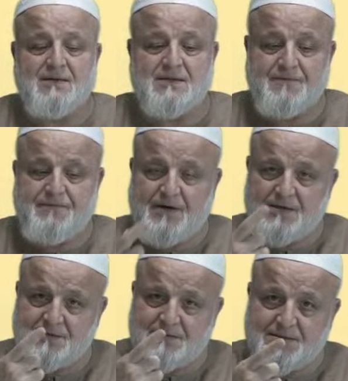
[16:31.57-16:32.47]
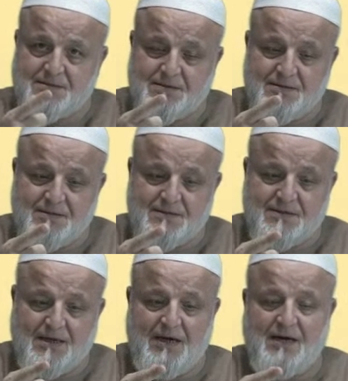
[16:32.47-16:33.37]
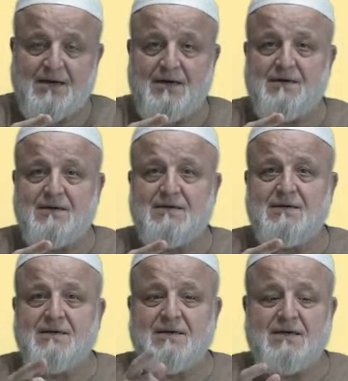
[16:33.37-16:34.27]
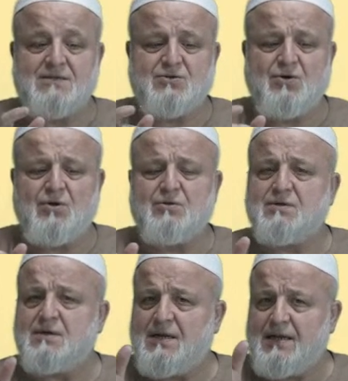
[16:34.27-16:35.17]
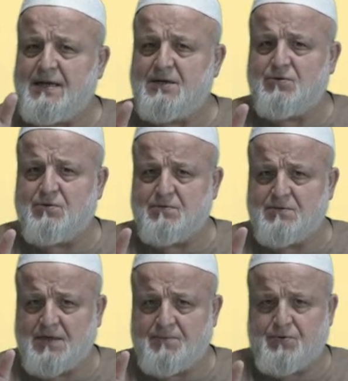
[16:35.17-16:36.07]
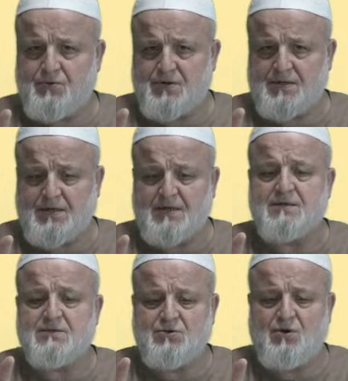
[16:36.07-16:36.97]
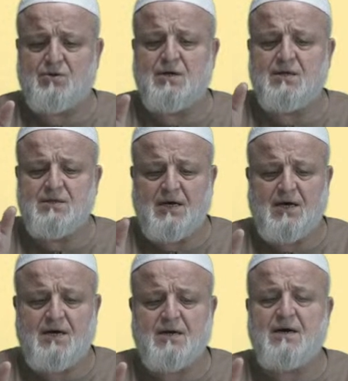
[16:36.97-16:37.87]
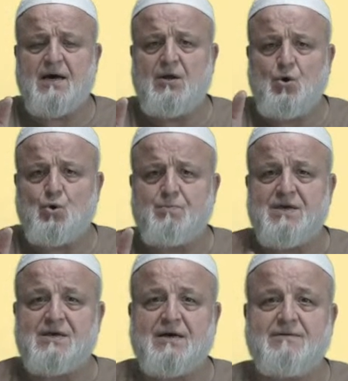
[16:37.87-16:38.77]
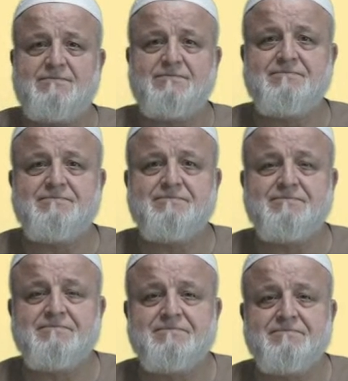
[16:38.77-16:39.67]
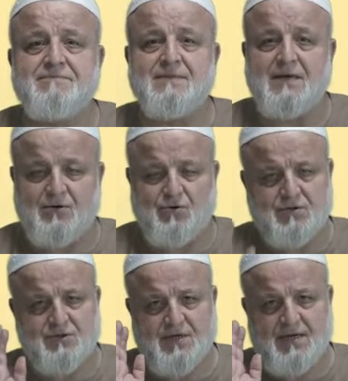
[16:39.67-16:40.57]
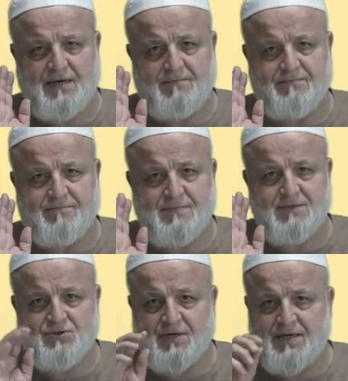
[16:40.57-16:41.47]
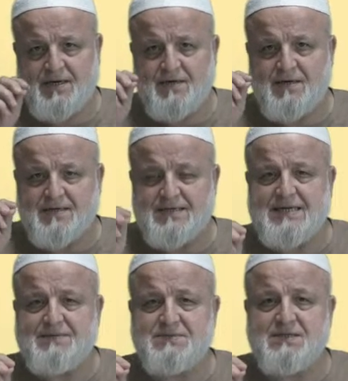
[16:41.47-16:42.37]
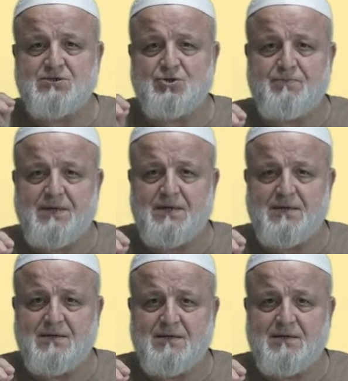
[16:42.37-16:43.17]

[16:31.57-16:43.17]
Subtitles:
The first tahara is called legal impurity. It's called tahara al-hukmiyya, according to Sharia. Sharia deems this to be